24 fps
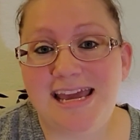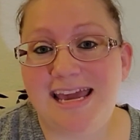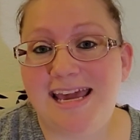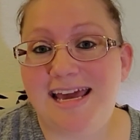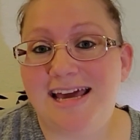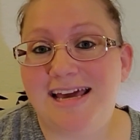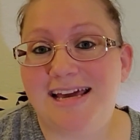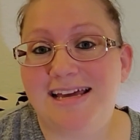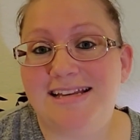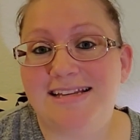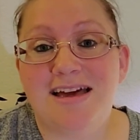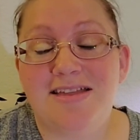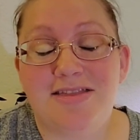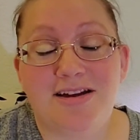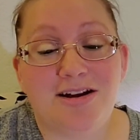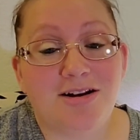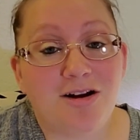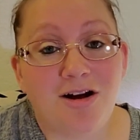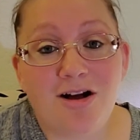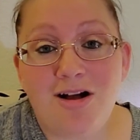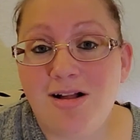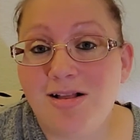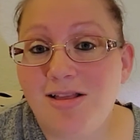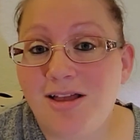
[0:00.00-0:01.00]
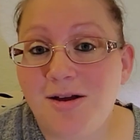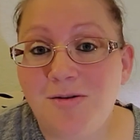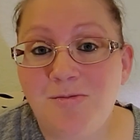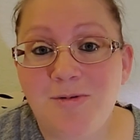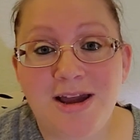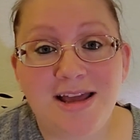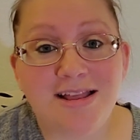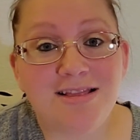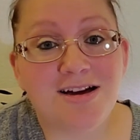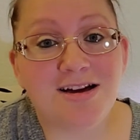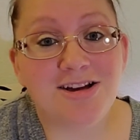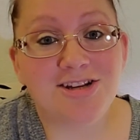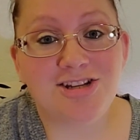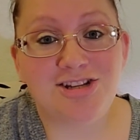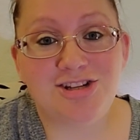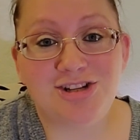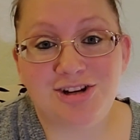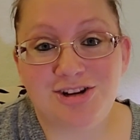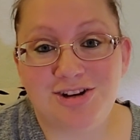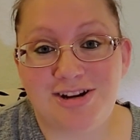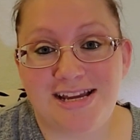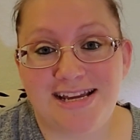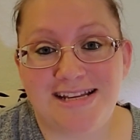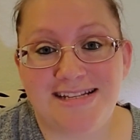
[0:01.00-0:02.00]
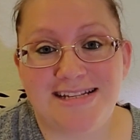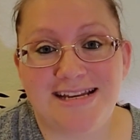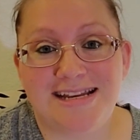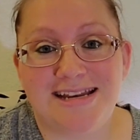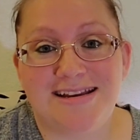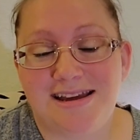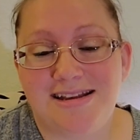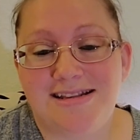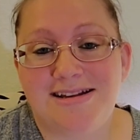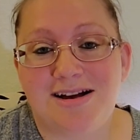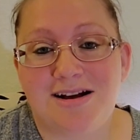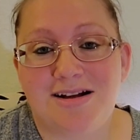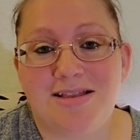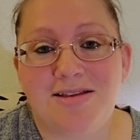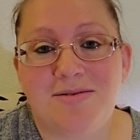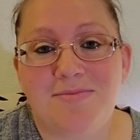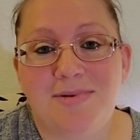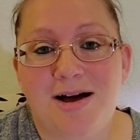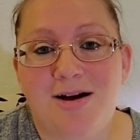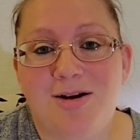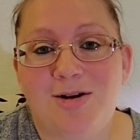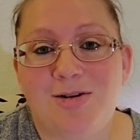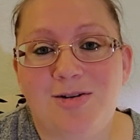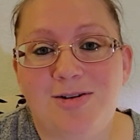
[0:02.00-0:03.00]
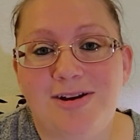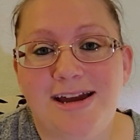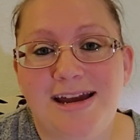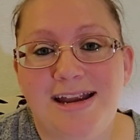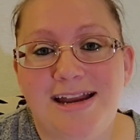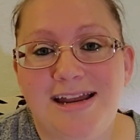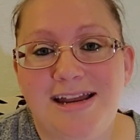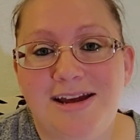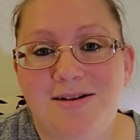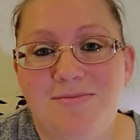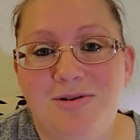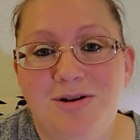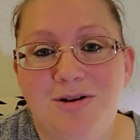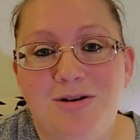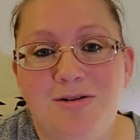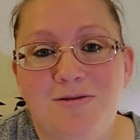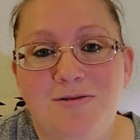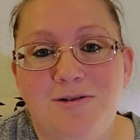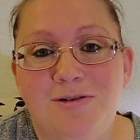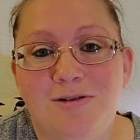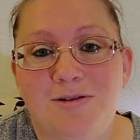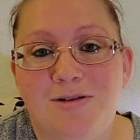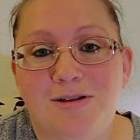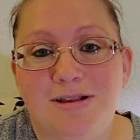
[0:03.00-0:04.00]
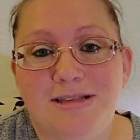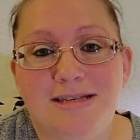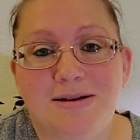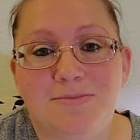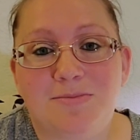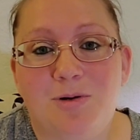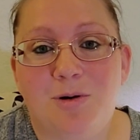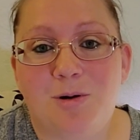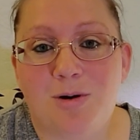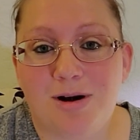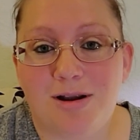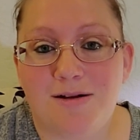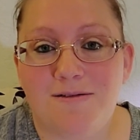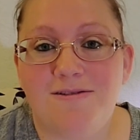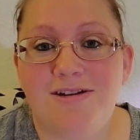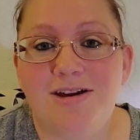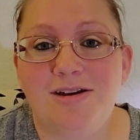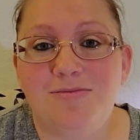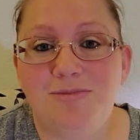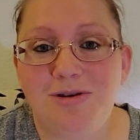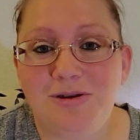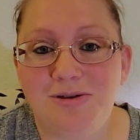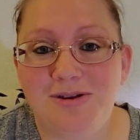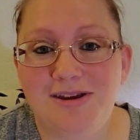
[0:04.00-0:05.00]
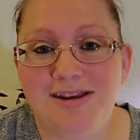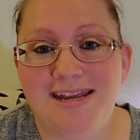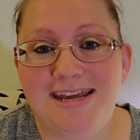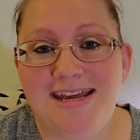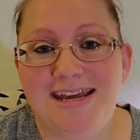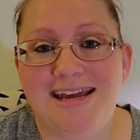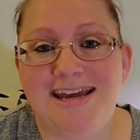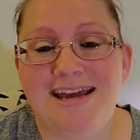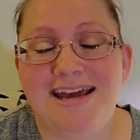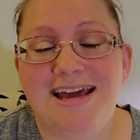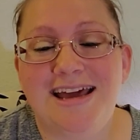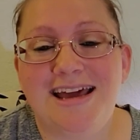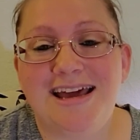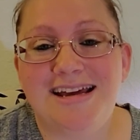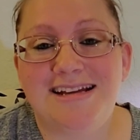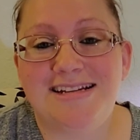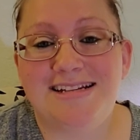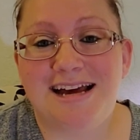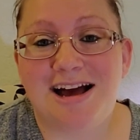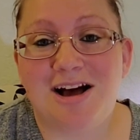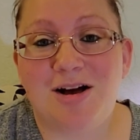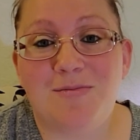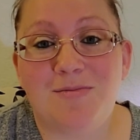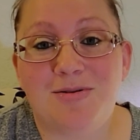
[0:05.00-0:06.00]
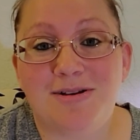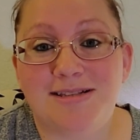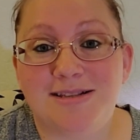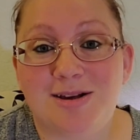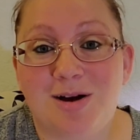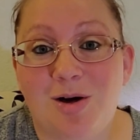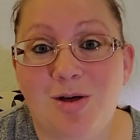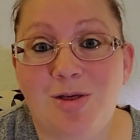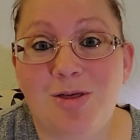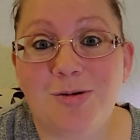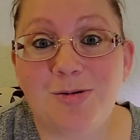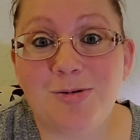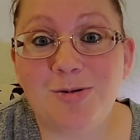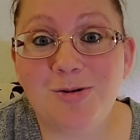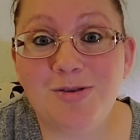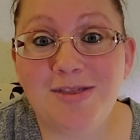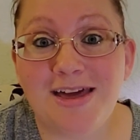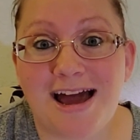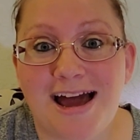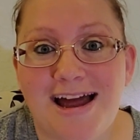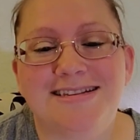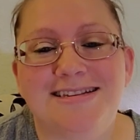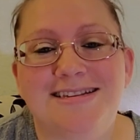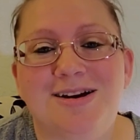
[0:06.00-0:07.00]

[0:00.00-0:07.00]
and they're all on weight loss journeys, and it's all about creating a beautiful, supportive community to help us all through that.